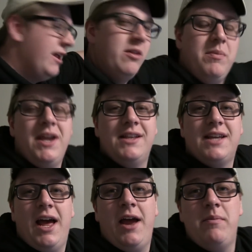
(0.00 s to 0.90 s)
in the
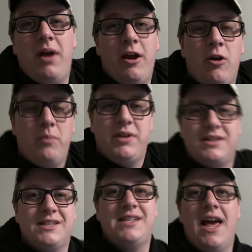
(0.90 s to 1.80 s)
meantime, I hope
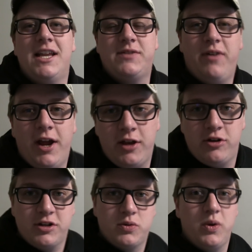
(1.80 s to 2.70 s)
this has satisfied
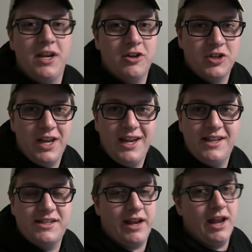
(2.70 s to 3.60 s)
your Swedish
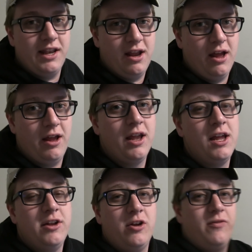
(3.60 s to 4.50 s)
needs, and
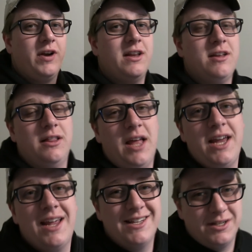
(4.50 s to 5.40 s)
don't forget to
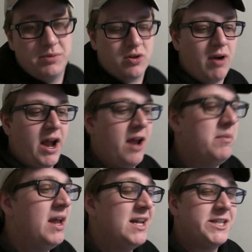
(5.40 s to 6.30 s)
like,
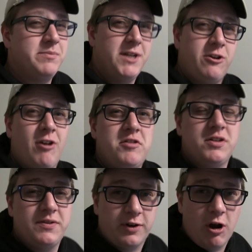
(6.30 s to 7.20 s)
subscribe, submit your
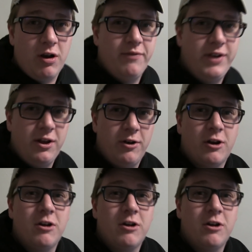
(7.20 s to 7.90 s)
entries for car of the video to